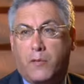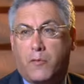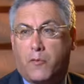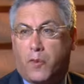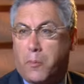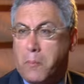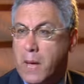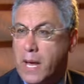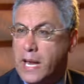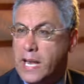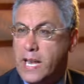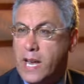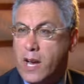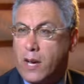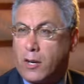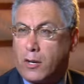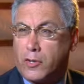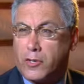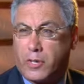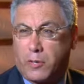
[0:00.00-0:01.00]
For many
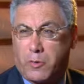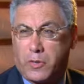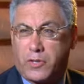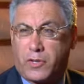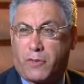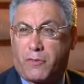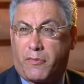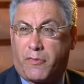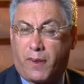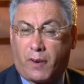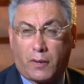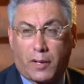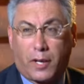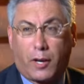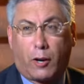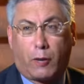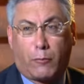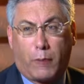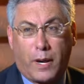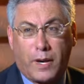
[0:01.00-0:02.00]
years, it was a fairly
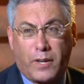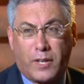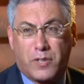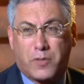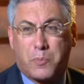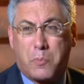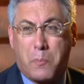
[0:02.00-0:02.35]
horrendous,